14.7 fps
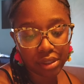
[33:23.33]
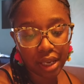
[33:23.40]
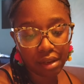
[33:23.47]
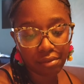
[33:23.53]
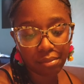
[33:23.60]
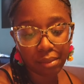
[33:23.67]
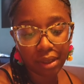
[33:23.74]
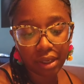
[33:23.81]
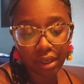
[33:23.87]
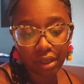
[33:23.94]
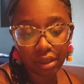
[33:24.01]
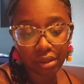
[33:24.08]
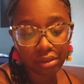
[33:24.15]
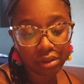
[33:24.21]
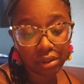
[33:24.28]
save
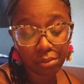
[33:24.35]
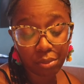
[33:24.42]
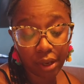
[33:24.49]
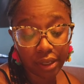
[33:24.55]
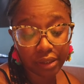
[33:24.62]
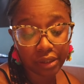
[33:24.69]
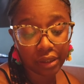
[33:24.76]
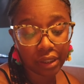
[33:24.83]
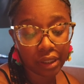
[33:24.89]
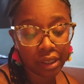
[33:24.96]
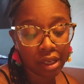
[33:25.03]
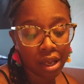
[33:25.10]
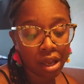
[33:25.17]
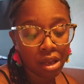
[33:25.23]
money, surprisingly.